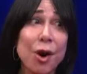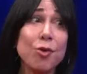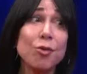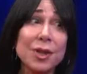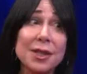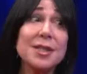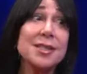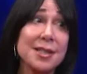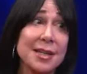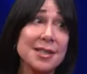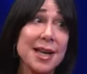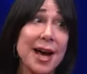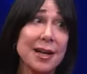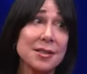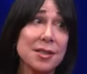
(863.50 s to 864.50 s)
are real estate
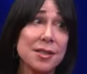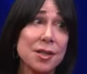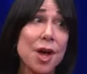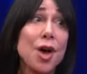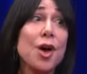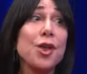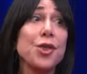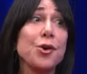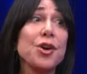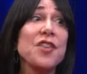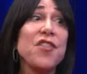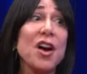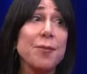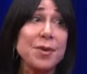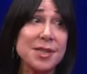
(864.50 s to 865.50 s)
taxes.
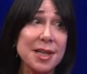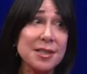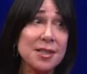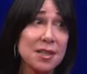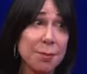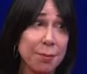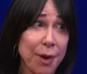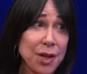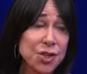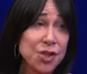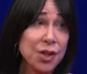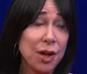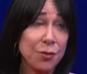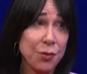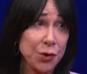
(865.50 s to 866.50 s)
35% of the
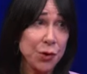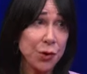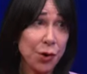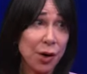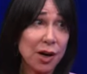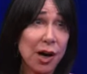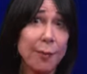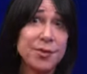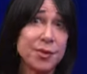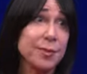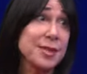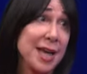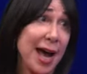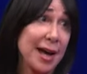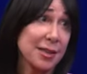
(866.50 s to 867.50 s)
budget of New York comes
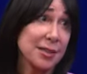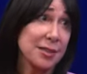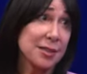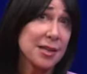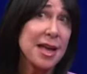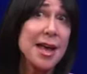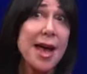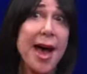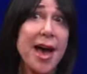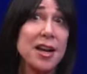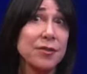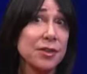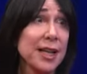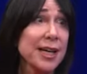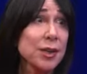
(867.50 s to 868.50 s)
from taxes, and
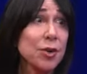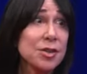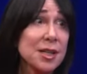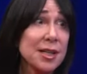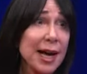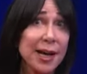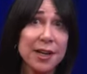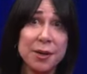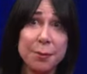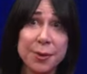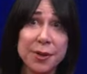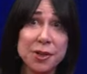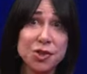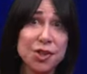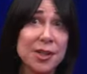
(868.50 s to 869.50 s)
if landlords are not going to
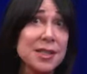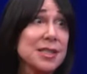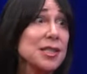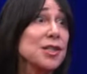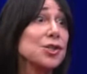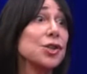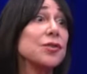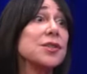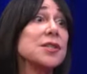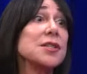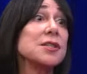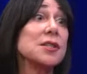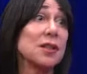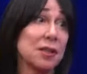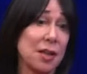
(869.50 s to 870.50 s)
build, you're going to see
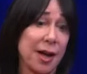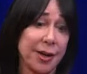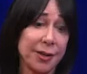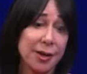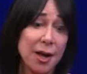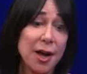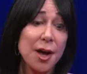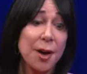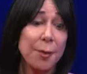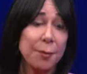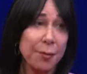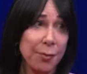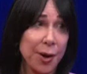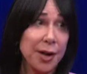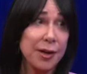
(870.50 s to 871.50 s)
services decline.
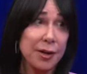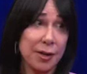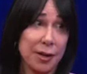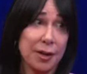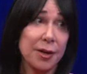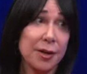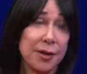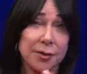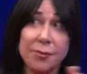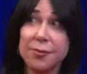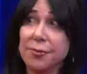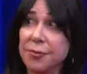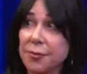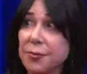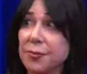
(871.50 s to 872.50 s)
And property taxes are
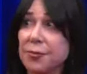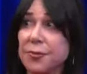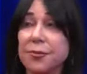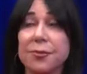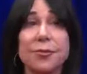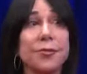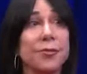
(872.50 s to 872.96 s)
completely out of